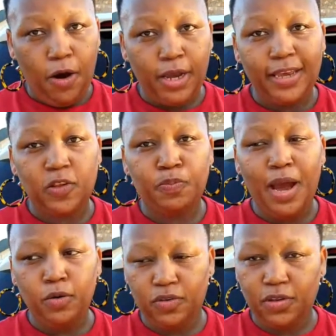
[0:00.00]
Okay,
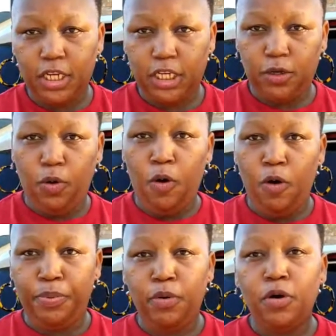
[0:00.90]
spouse Shiko
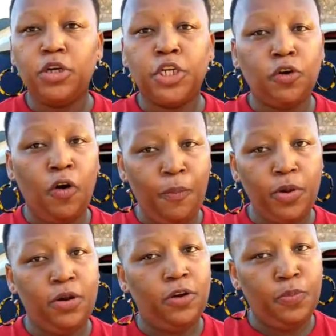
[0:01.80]
Hope. Shiko Hope
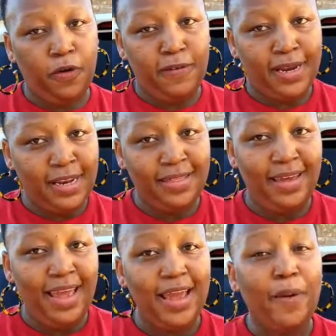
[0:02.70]
will not provide
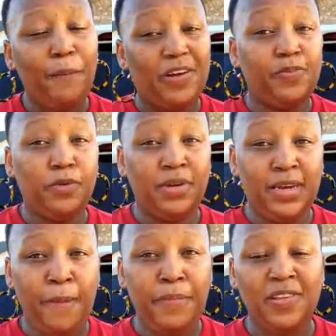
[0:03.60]
the passport
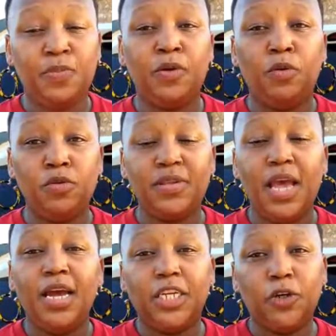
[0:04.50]
numbers because
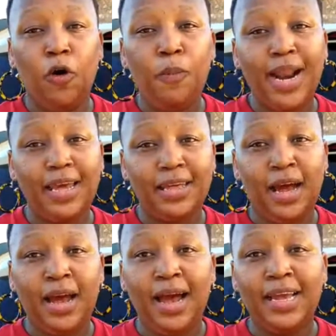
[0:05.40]
Shiko Hope
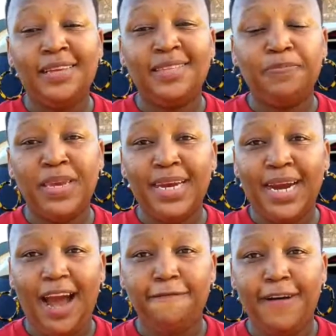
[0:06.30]
is being
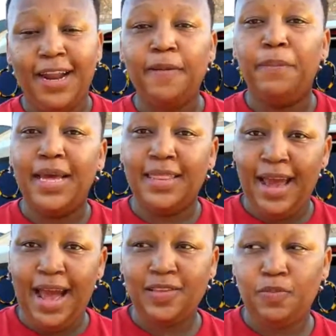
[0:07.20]
covered by the
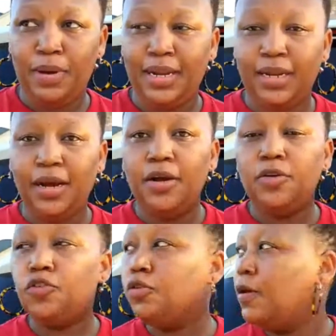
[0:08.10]
husband.
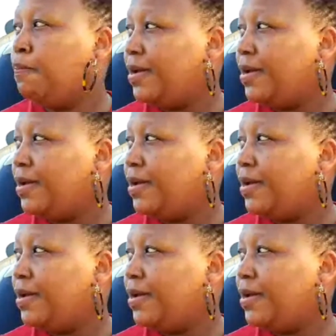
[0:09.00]
So